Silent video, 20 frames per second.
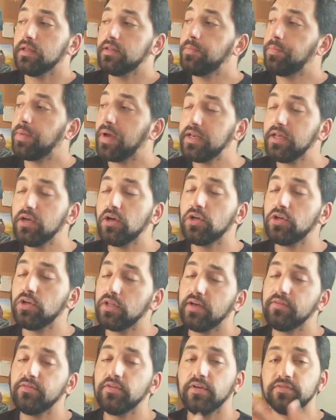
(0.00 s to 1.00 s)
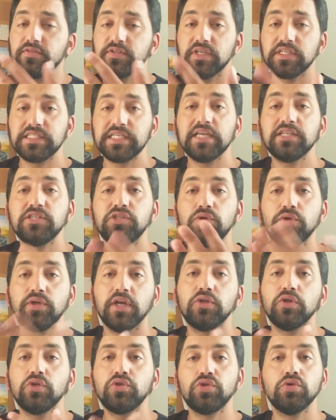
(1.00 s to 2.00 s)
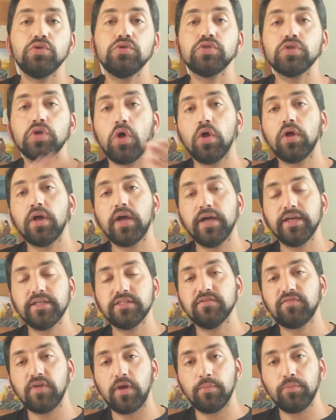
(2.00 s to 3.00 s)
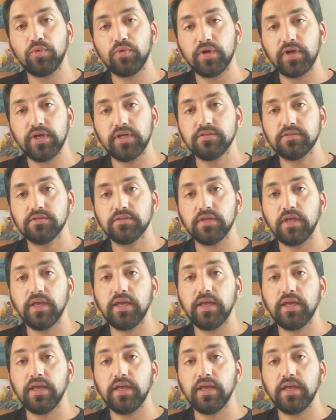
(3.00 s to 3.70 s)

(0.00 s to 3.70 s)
Depending on your level of success, you get to choose all kinds of upgrades.